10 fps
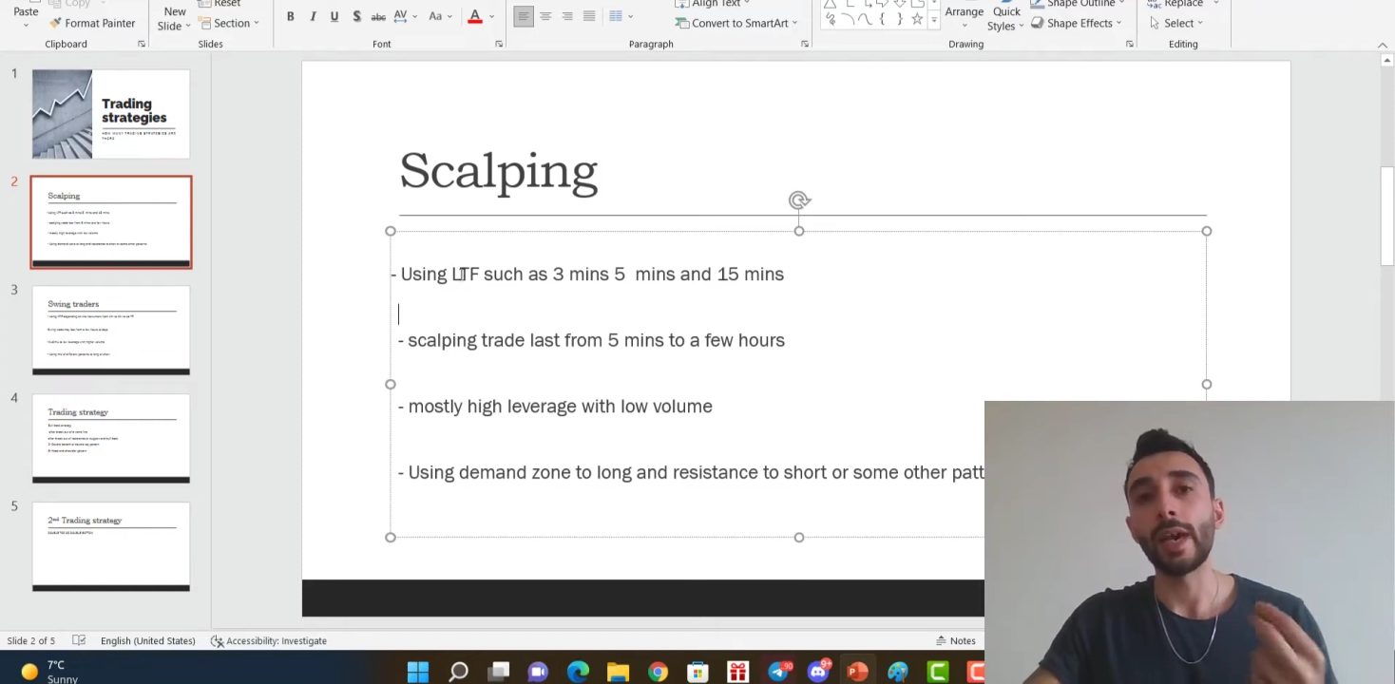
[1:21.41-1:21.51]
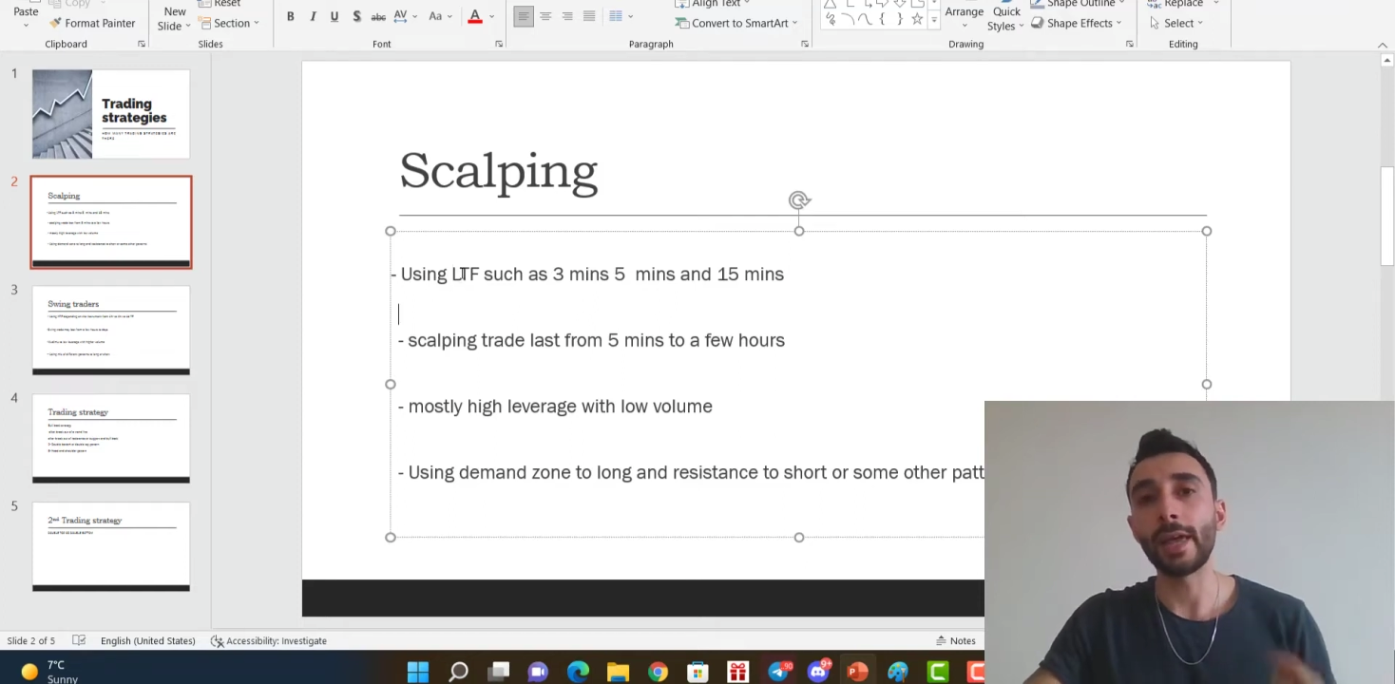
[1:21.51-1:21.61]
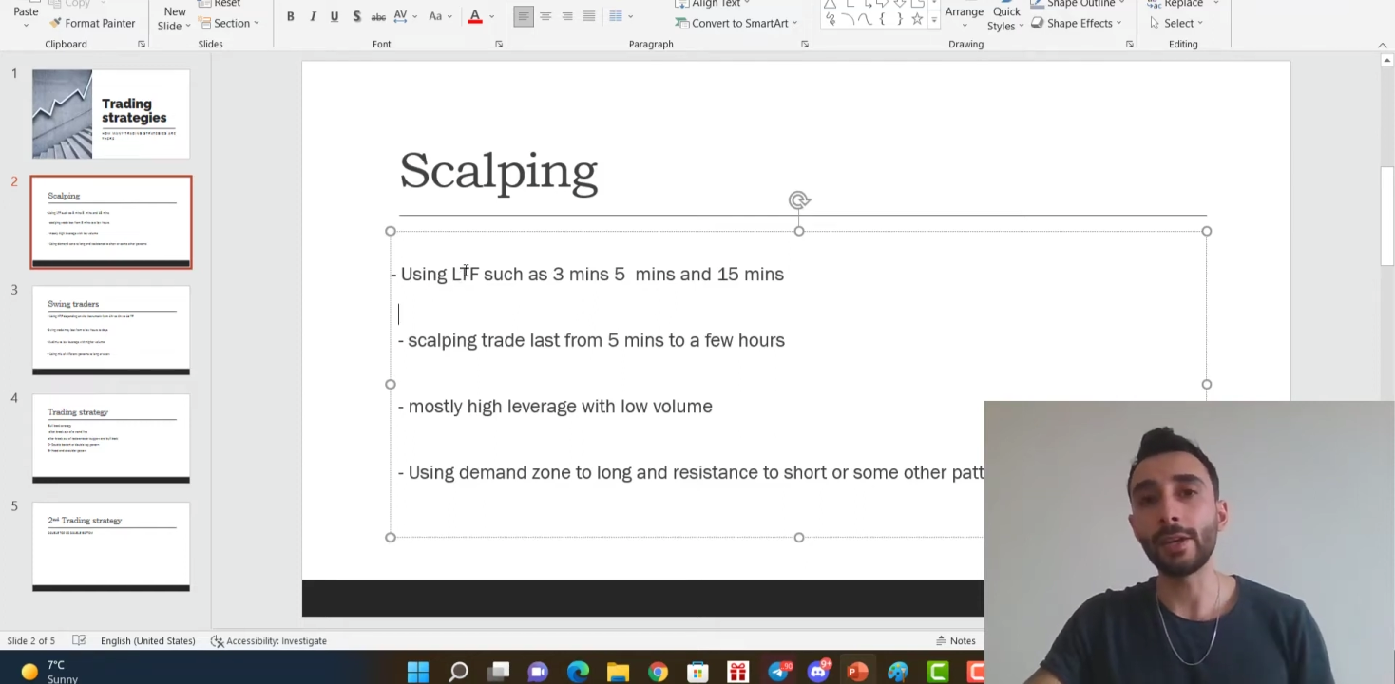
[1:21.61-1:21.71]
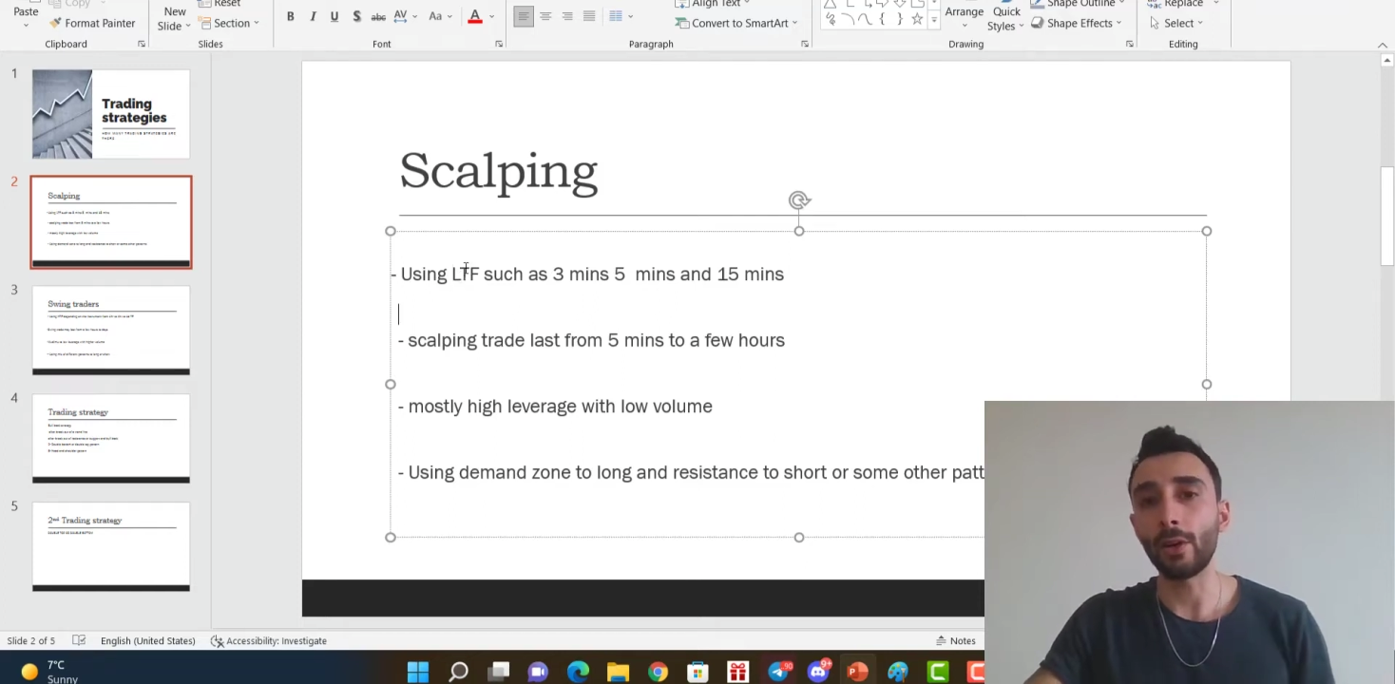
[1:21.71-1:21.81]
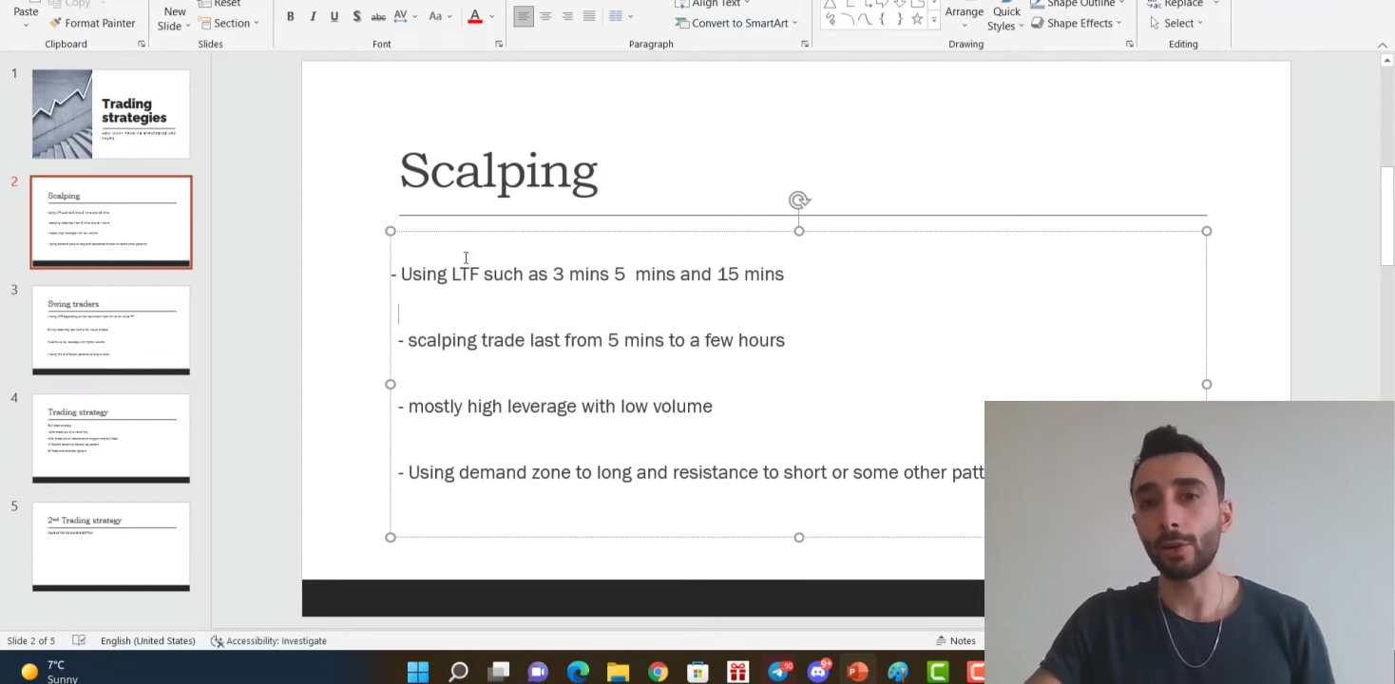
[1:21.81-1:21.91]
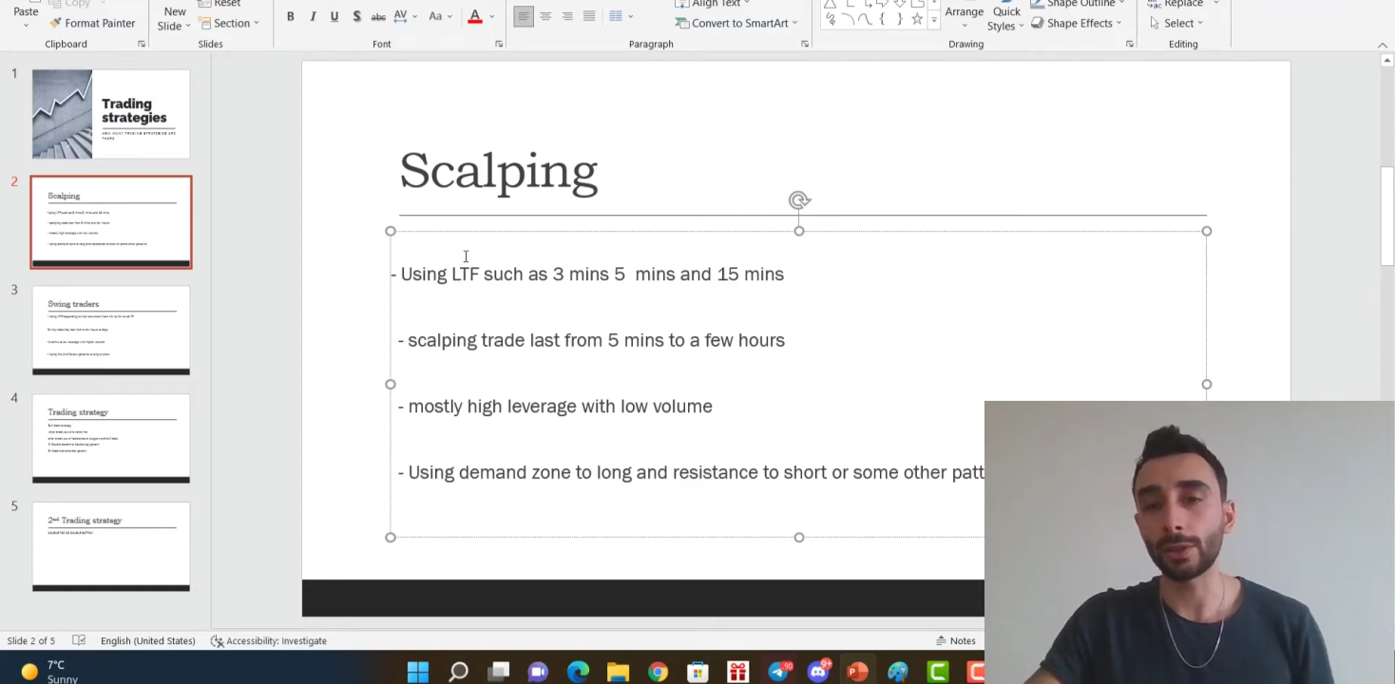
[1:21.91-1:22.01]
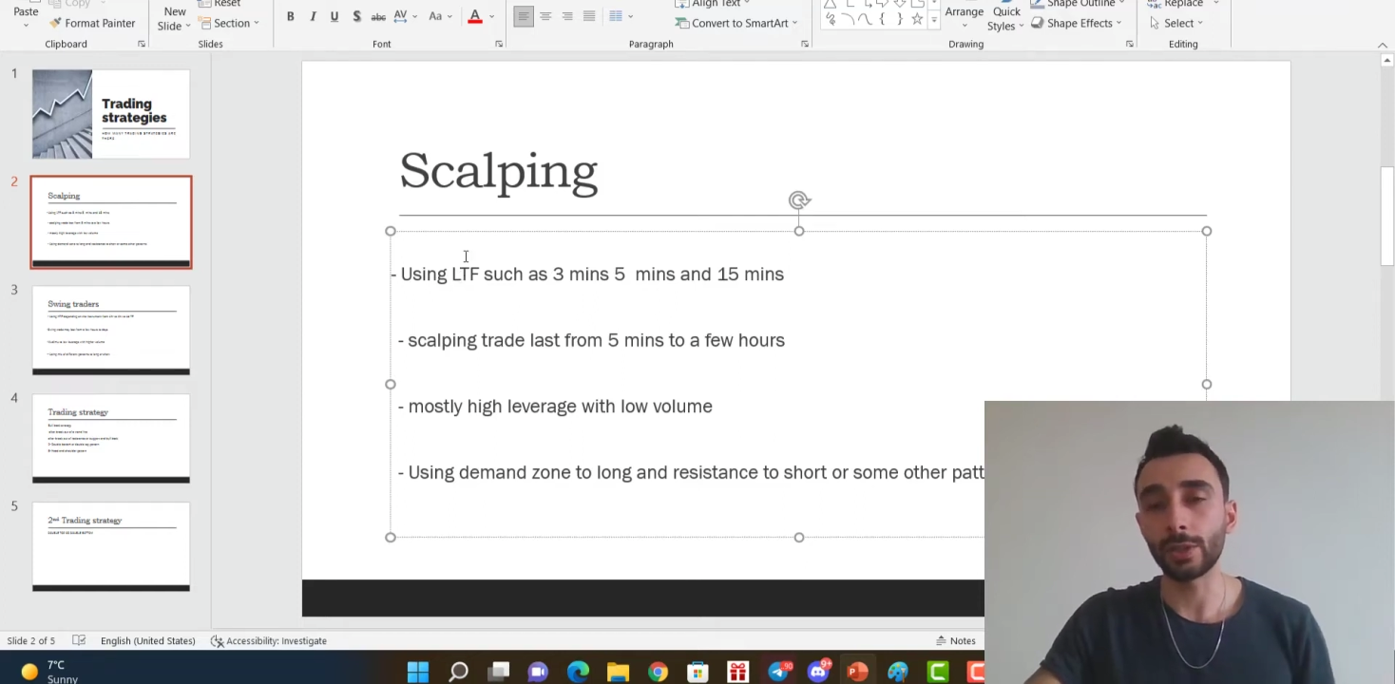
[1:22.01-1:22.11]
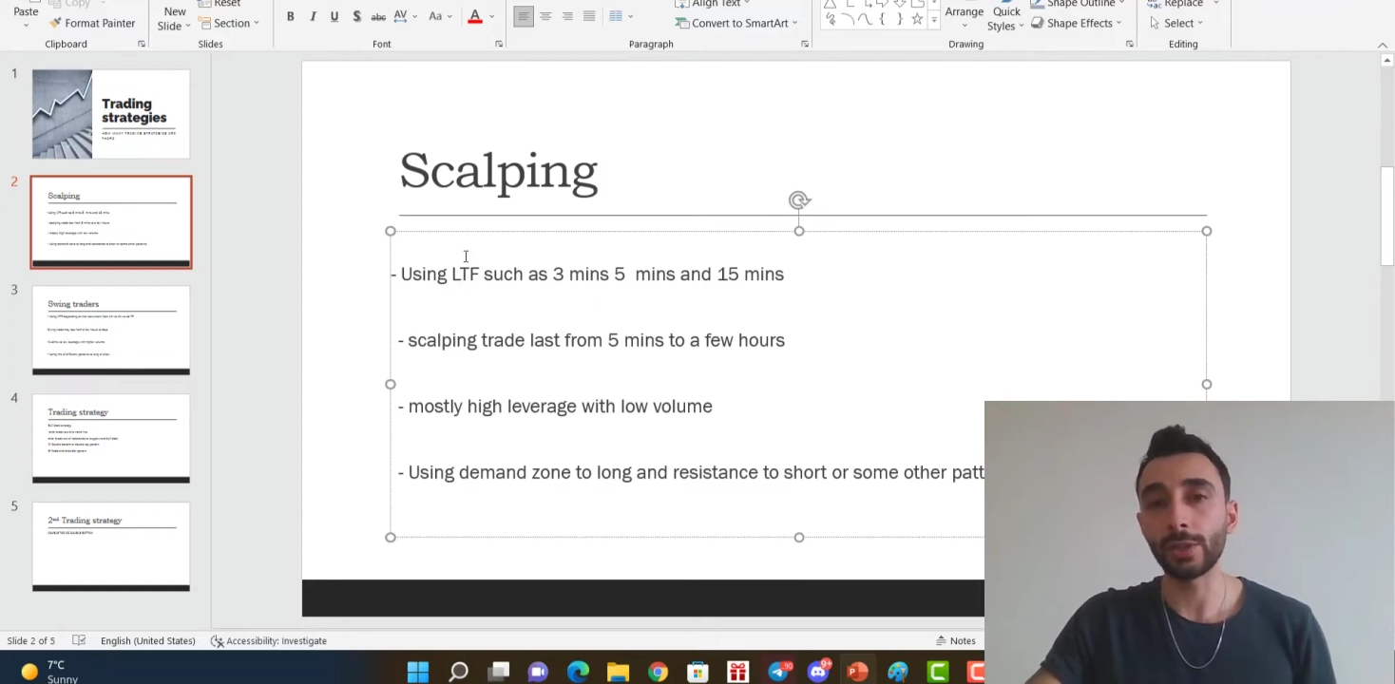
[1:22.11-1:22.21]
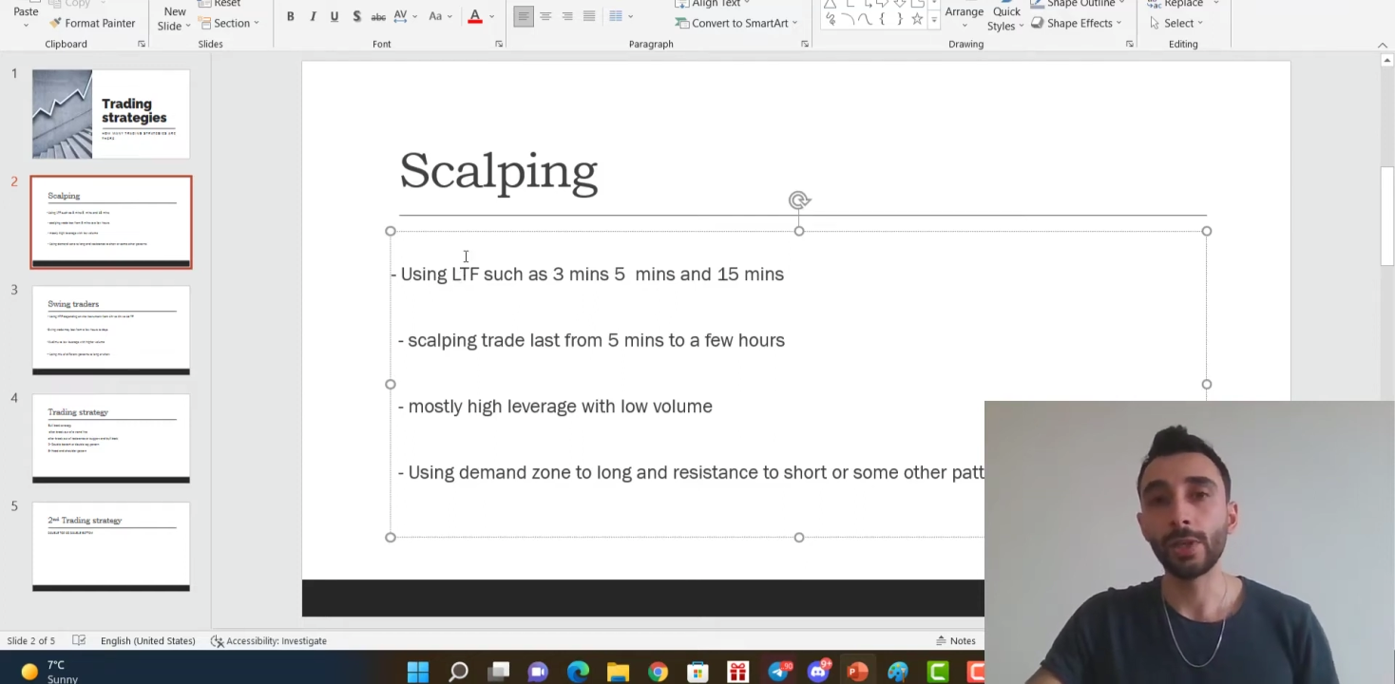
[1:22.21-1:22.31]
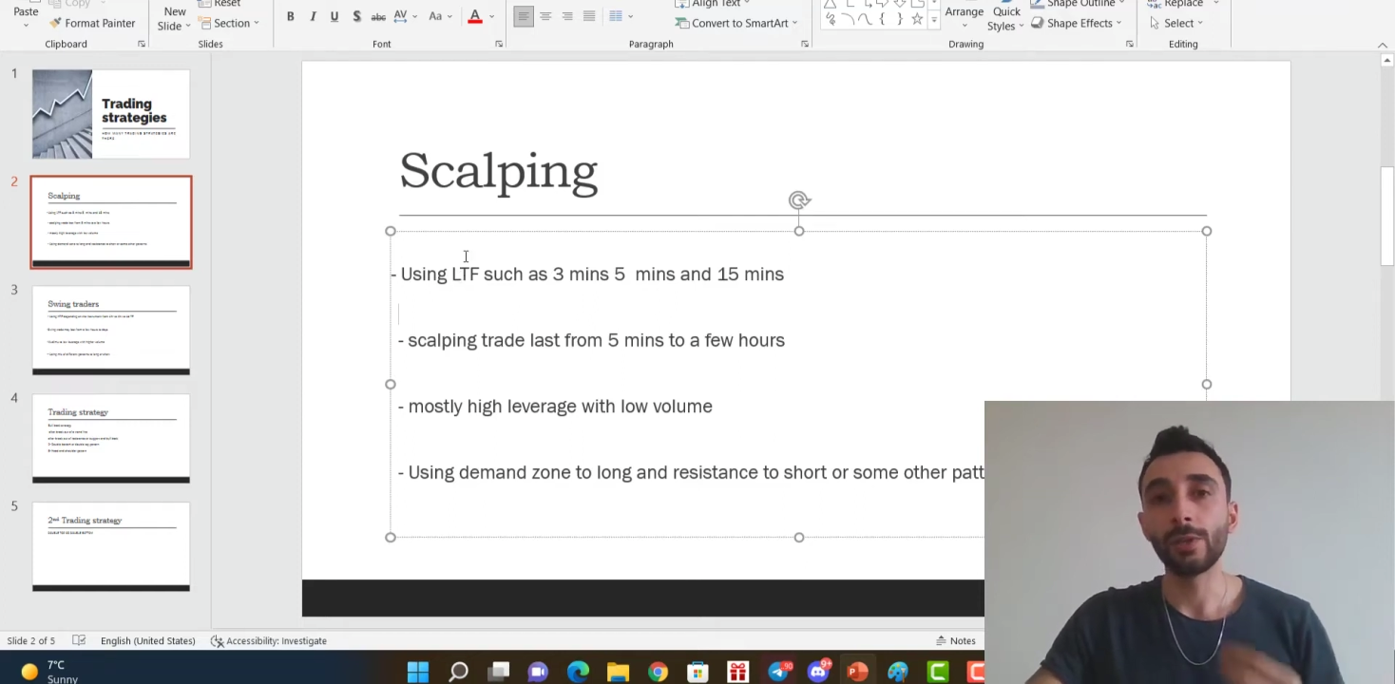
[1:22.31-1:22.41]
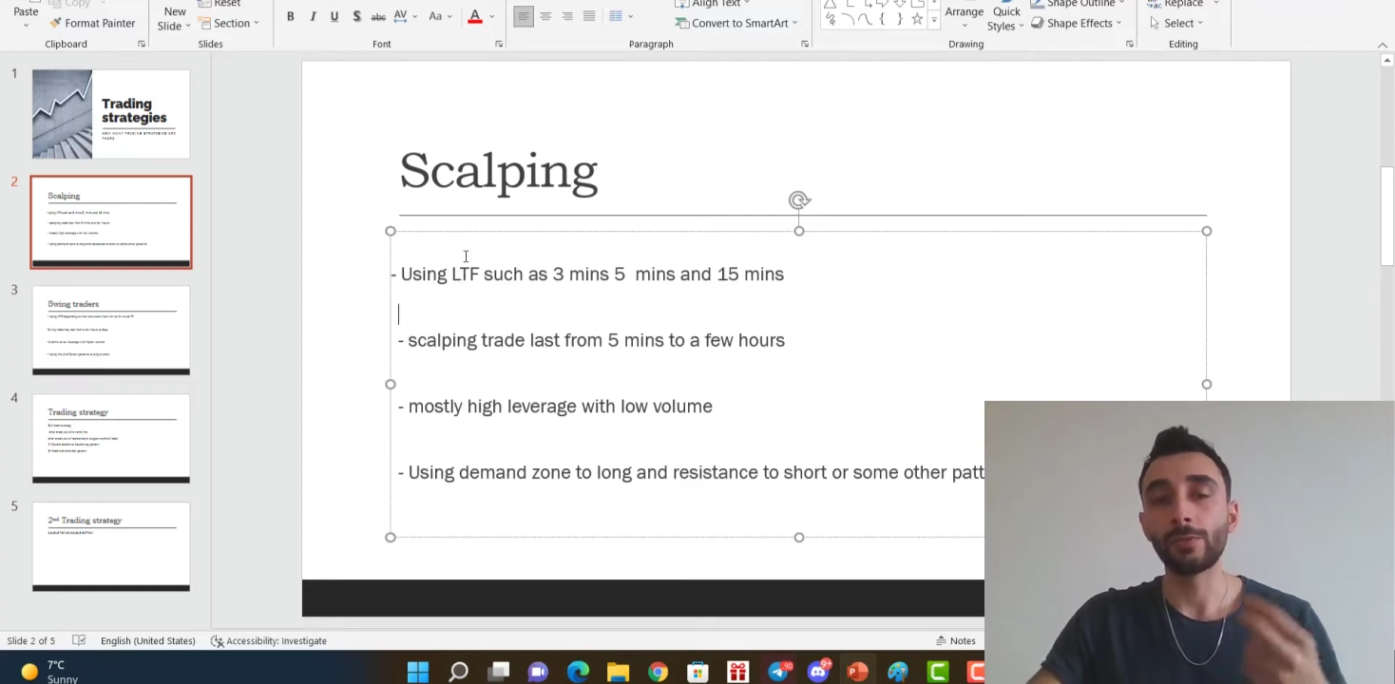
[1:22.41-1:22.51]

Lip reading: an order